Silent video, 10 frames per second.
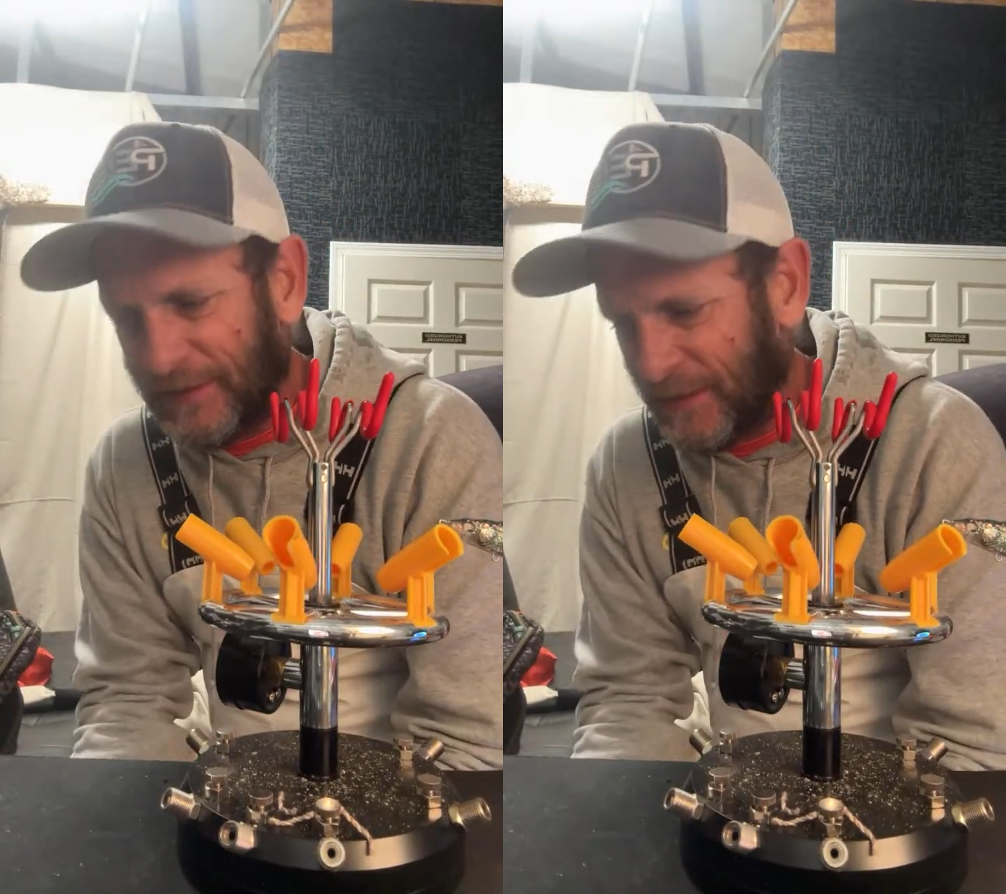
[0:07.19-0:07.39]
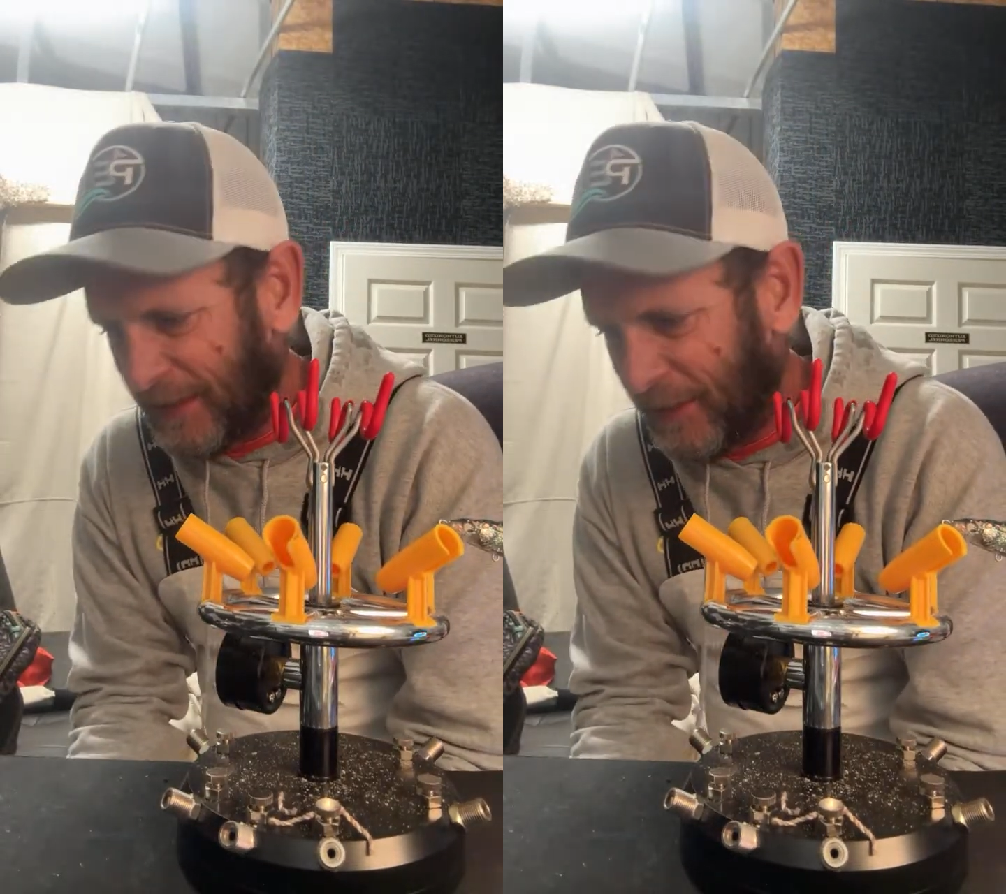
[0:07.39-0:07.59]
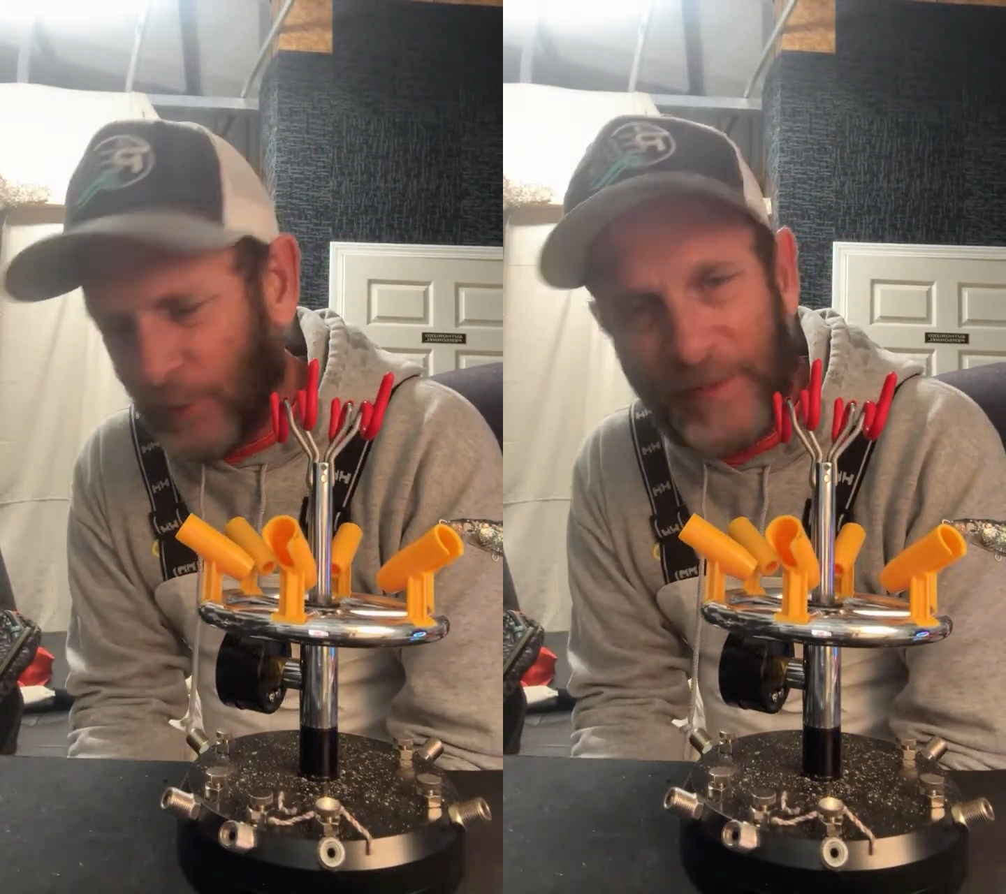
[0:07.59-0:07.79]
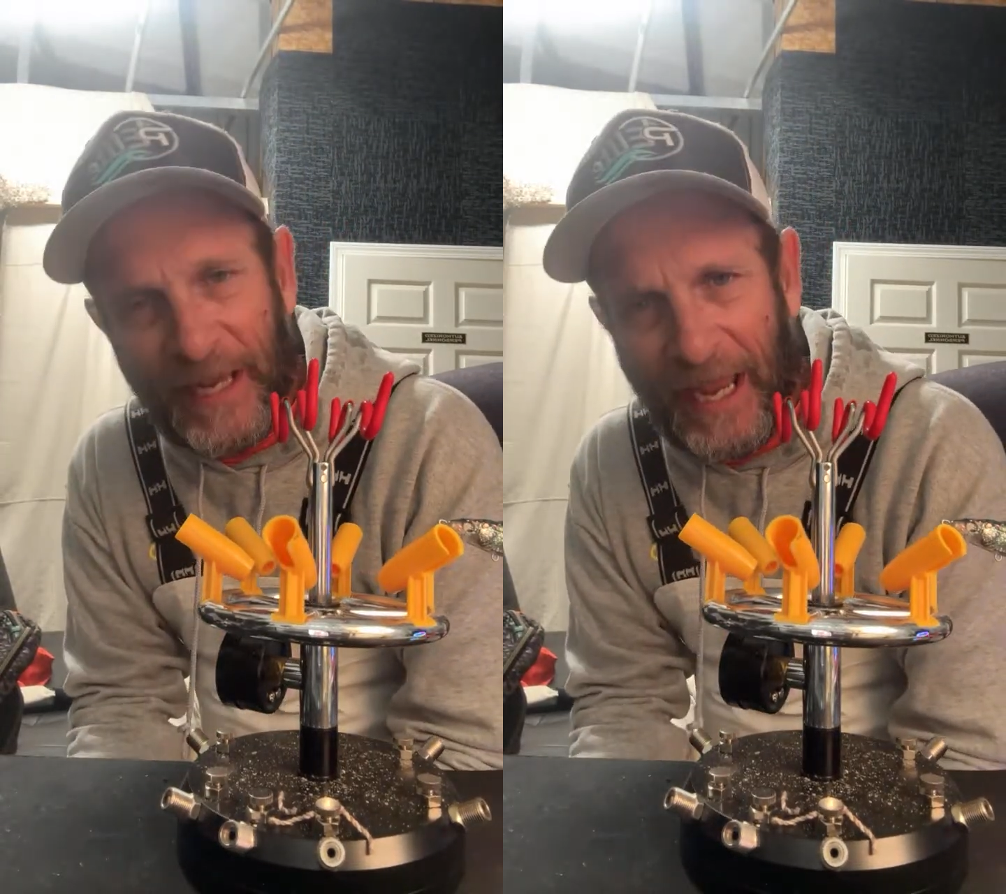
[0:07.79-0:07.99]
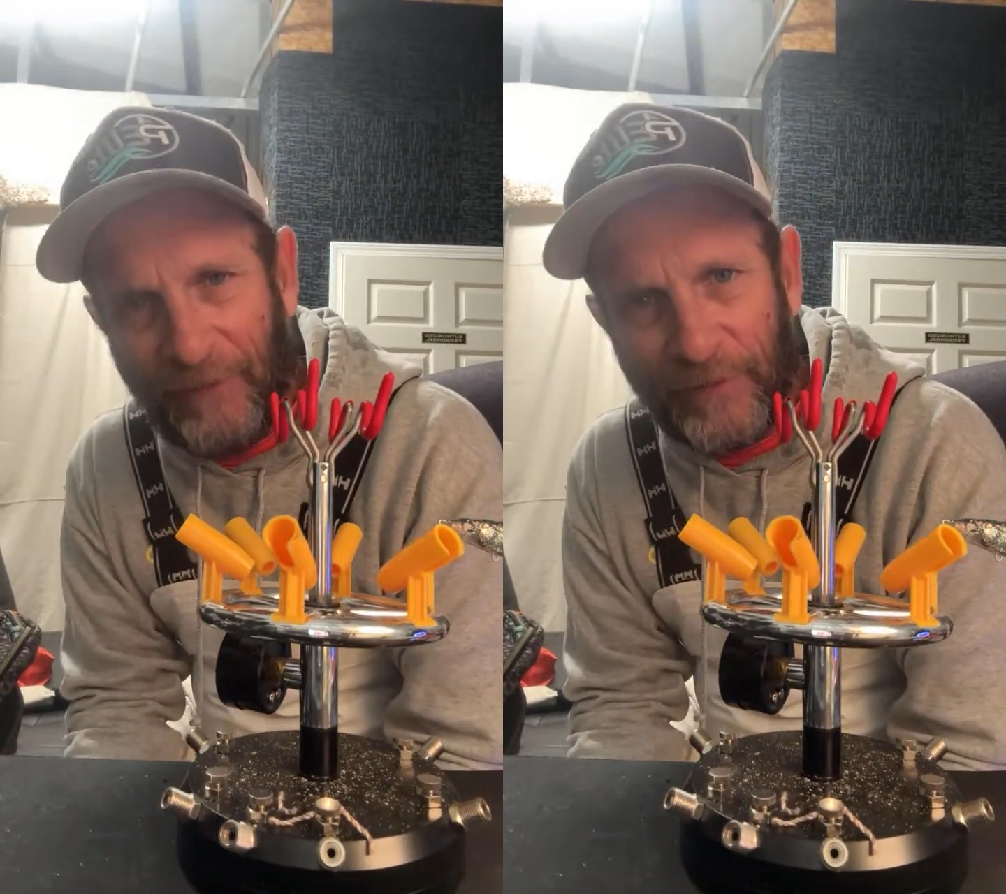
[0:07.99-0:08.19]
to help
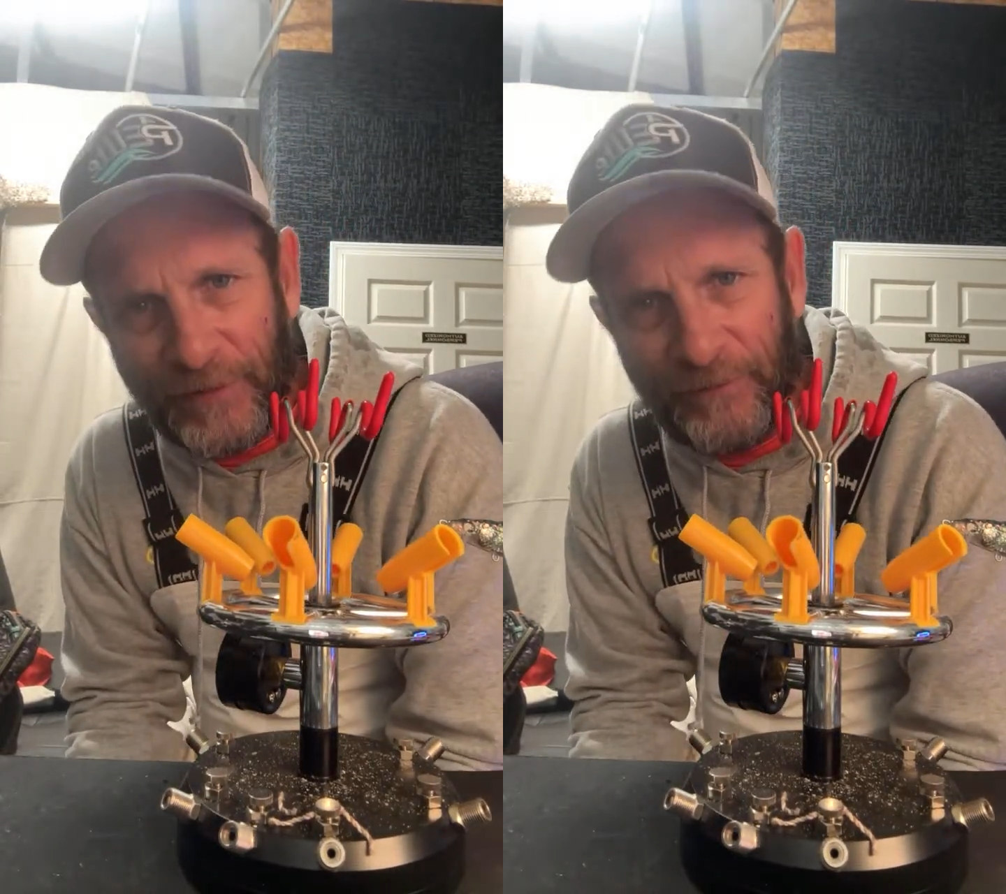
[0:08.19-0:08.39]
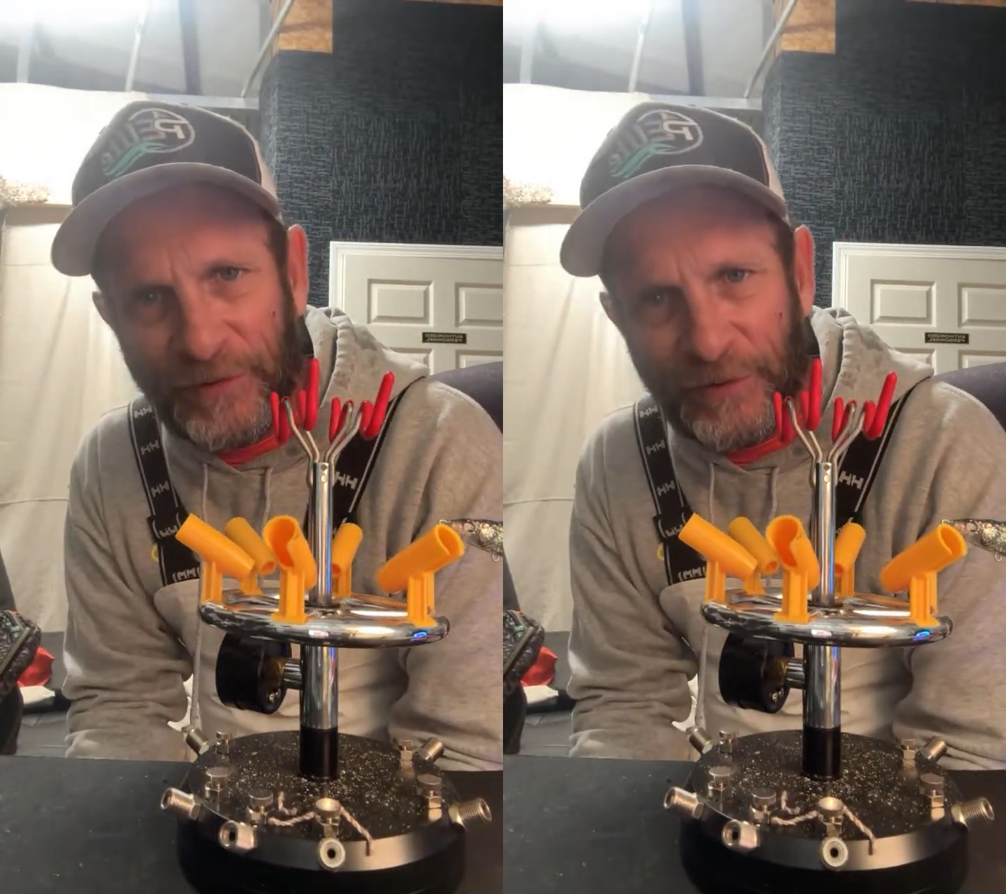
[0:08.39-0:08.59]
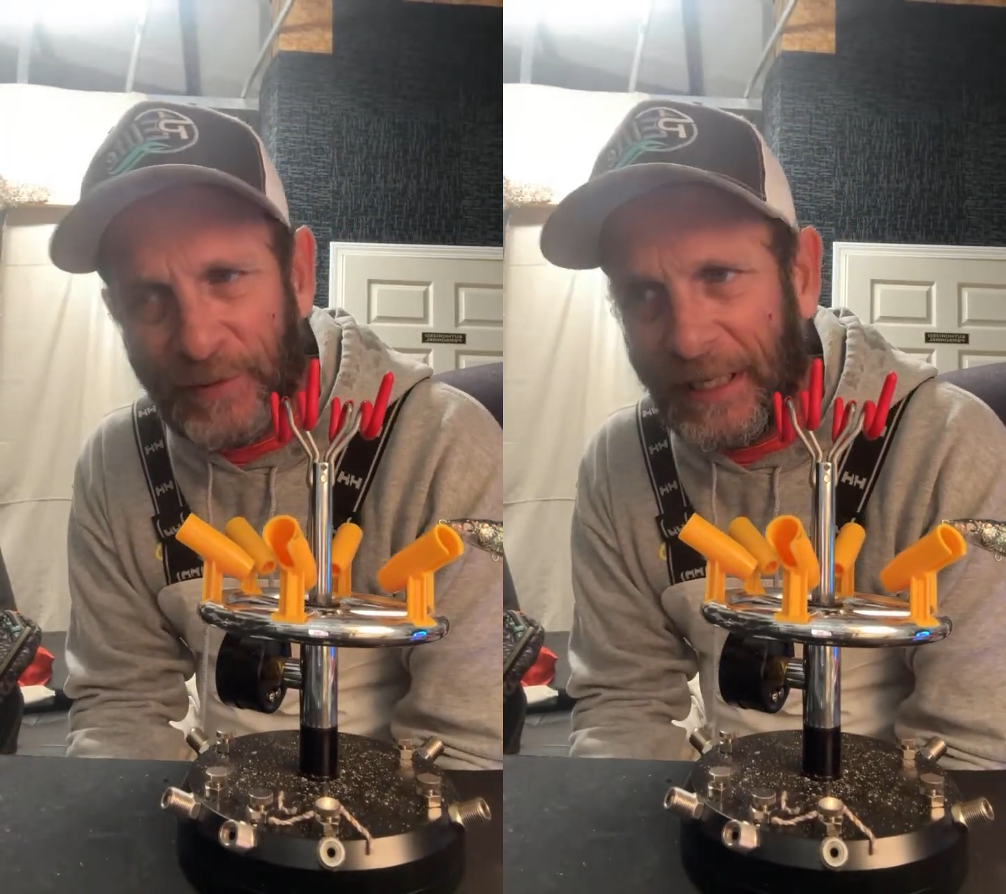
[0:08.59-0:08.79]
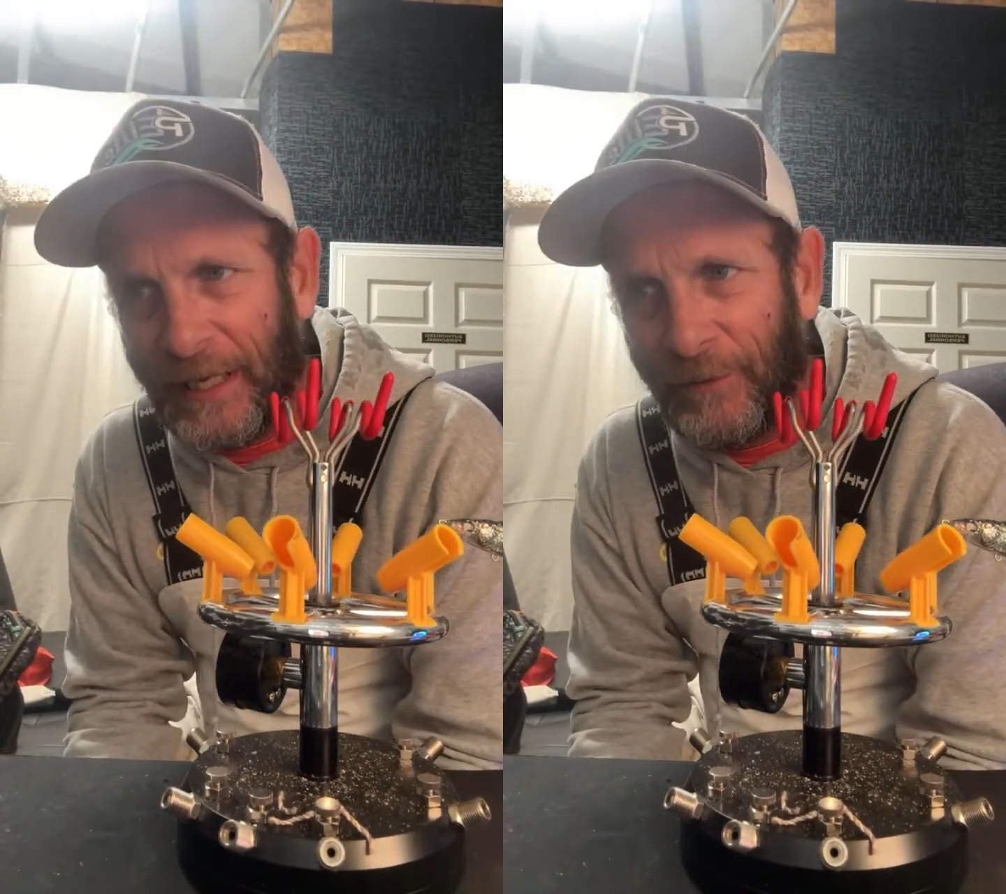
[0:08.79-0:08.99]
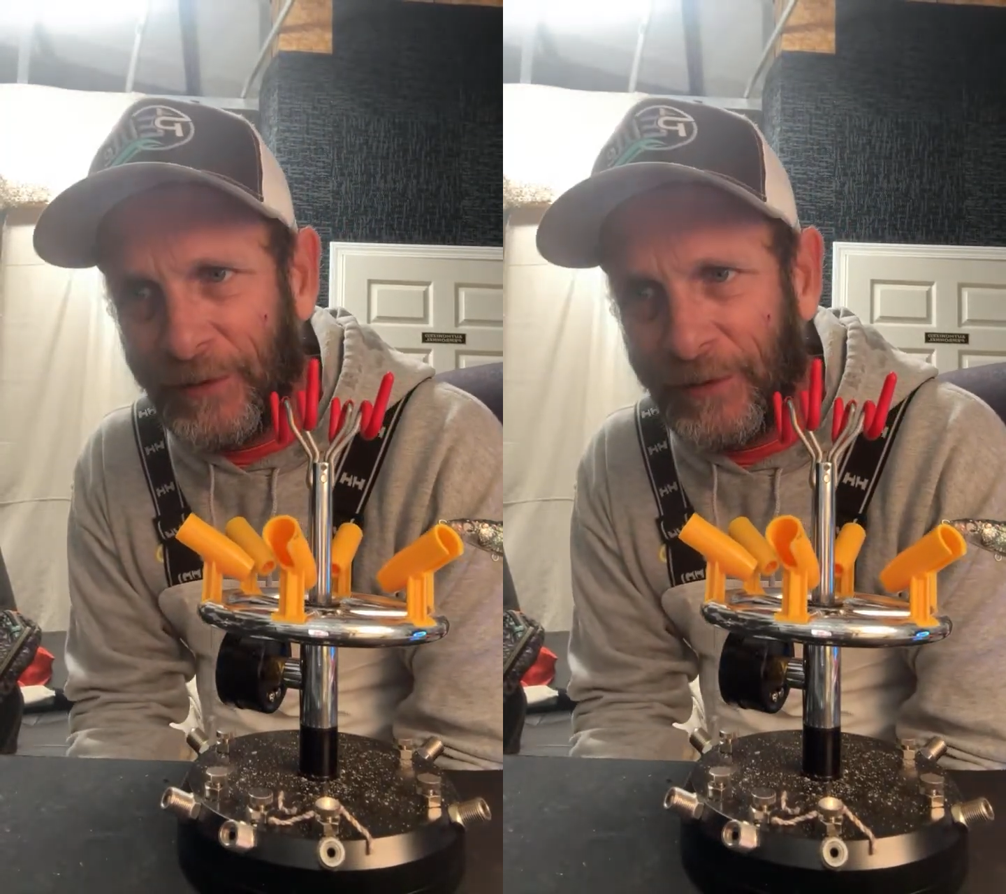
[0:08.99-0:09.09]
the average fisherman out.